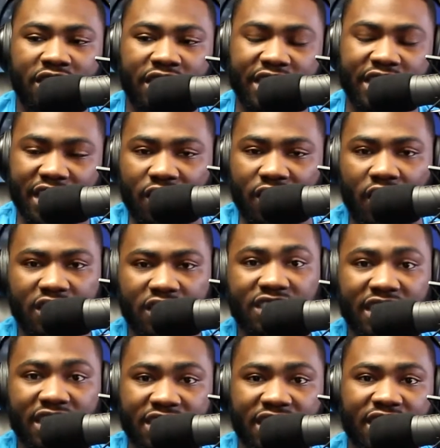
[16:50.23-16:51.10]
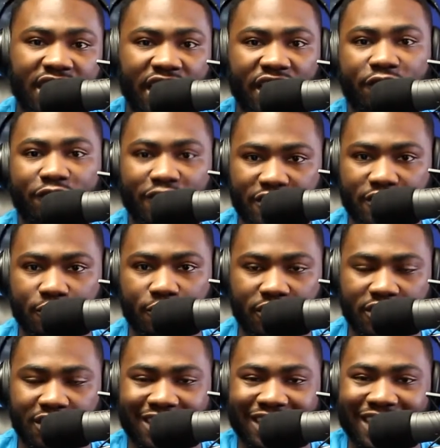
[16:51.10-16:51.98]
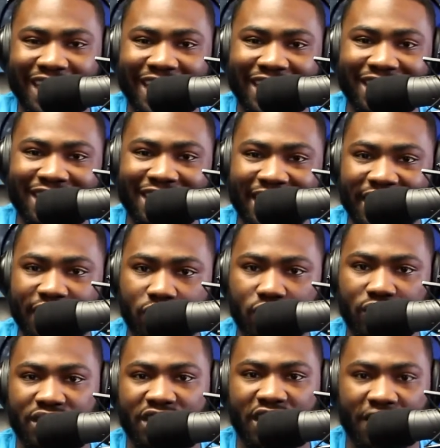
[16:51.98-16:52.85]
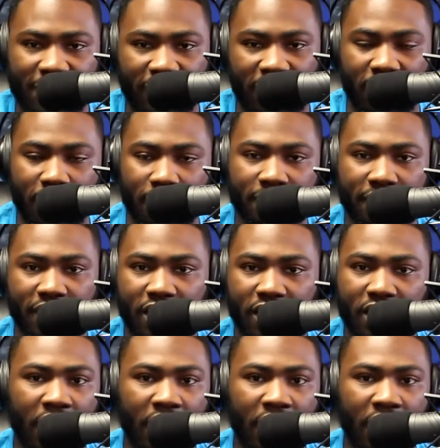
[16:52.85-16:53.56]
The Seahawks need to get Russell Wilson elite receiver help.